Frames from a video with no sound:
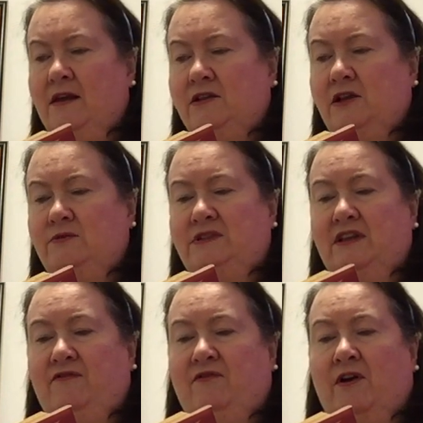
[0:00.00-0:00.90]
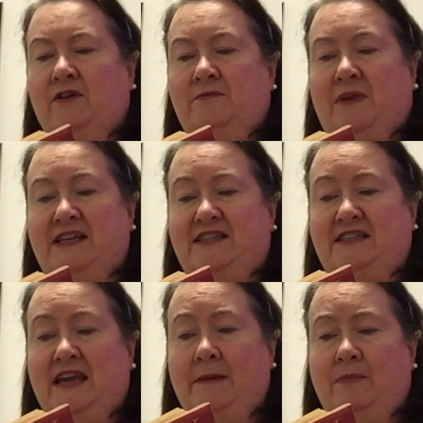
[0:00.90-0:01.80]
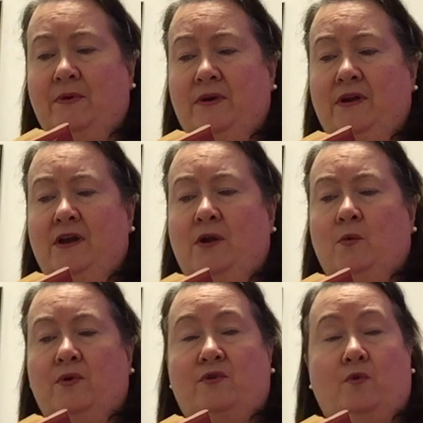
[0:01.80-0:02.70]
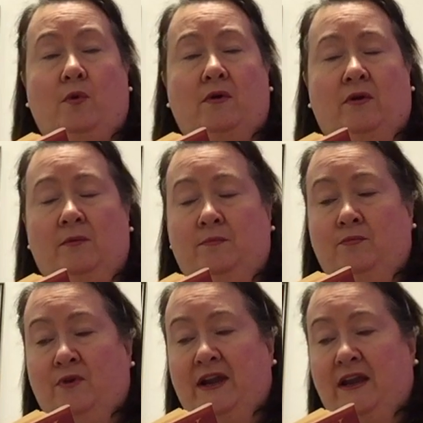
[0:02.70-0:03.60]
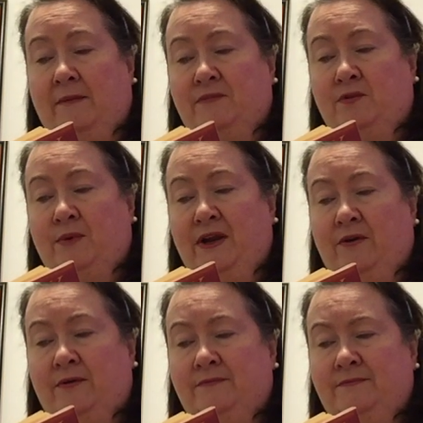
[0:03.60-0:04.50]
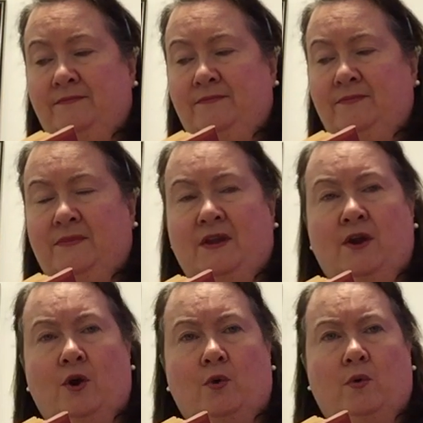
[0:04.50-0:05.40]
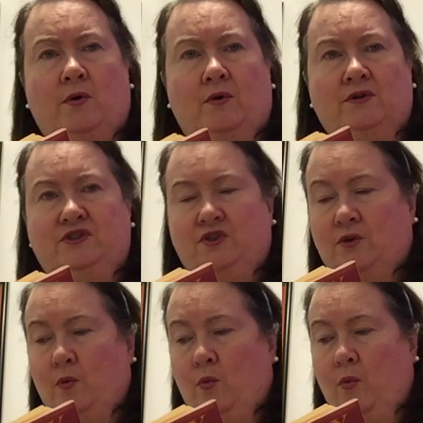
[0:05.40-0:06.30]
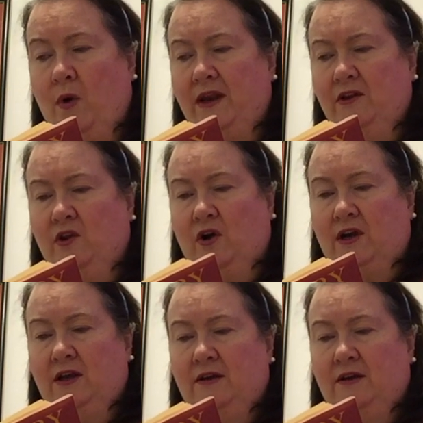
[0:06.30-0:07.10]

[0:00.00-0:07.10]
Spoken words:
closely followed by Snape, with Quirrell bringing up the rear. Quirrell took one look